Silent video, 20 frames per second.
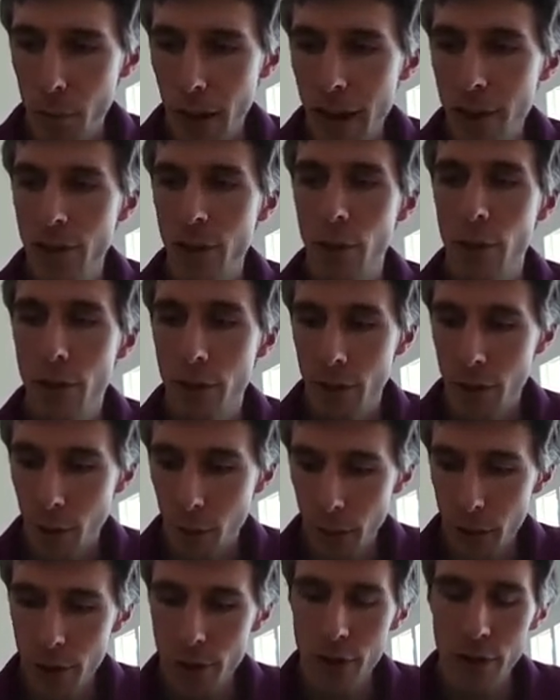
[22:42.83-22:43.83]
So
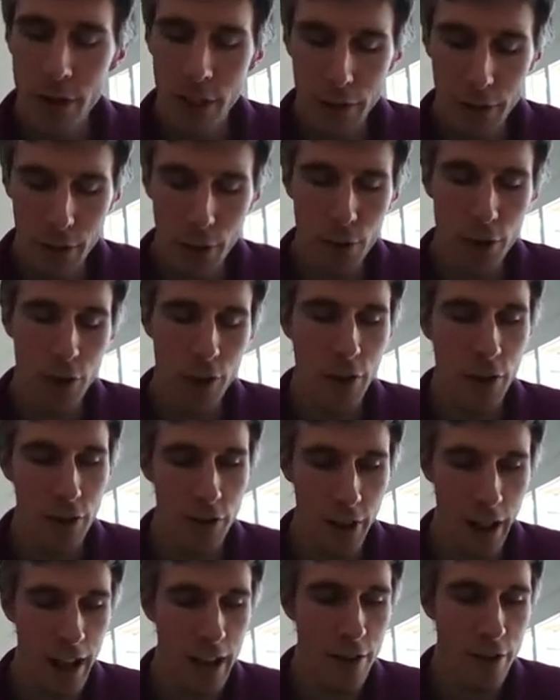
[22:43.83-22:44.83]
computers have got to the
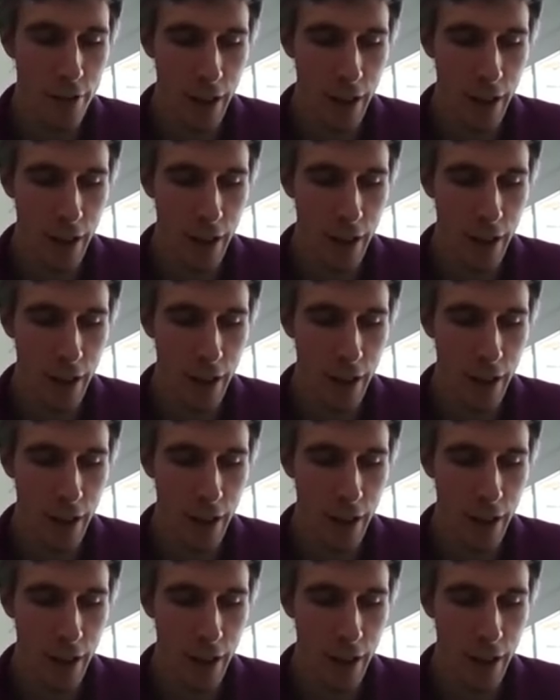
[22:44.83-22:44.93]
stage